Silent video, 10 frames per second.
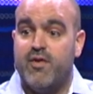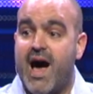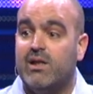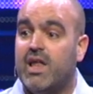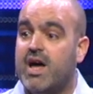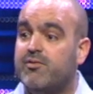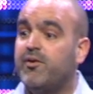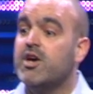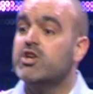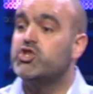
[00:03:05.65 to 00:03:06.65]
of how life
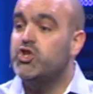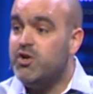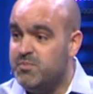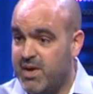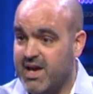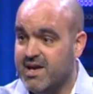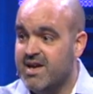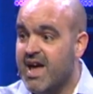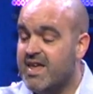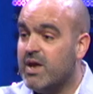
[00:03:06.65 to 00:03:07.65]
should be.
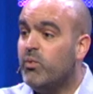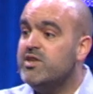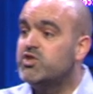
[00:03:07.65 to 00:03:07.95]
And then we